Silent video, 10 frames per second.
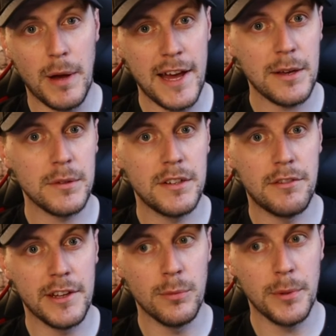whenever
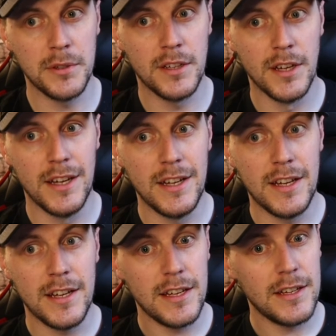they open,
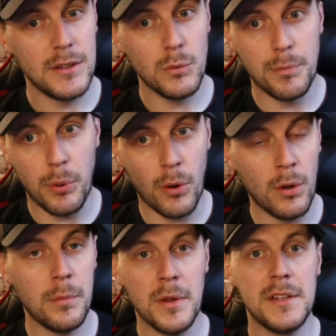would
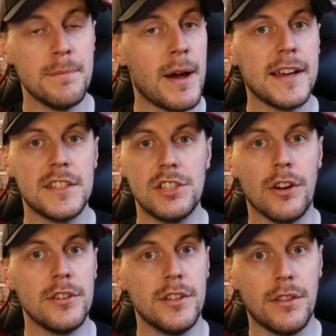probably max you out
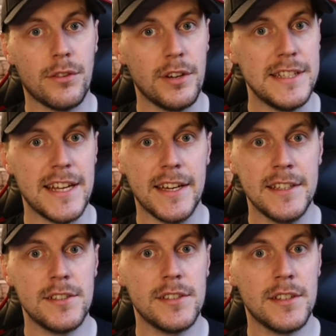at 3 days.